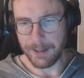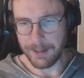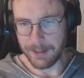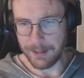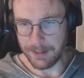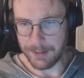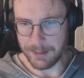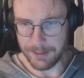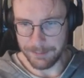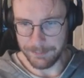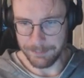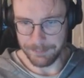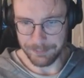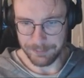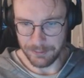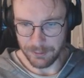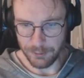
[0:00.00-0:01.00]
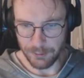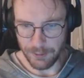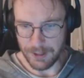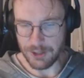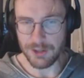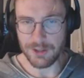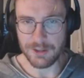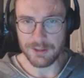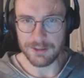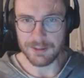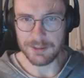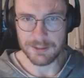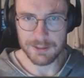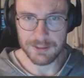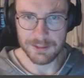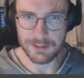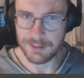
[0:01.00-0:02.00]
uh, fashion,
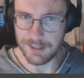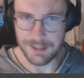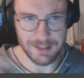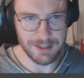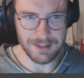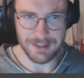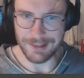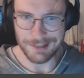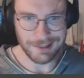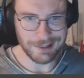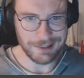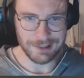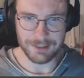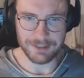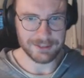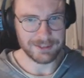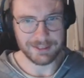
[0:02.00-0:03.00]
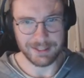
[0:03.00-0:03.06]
it's cyclical.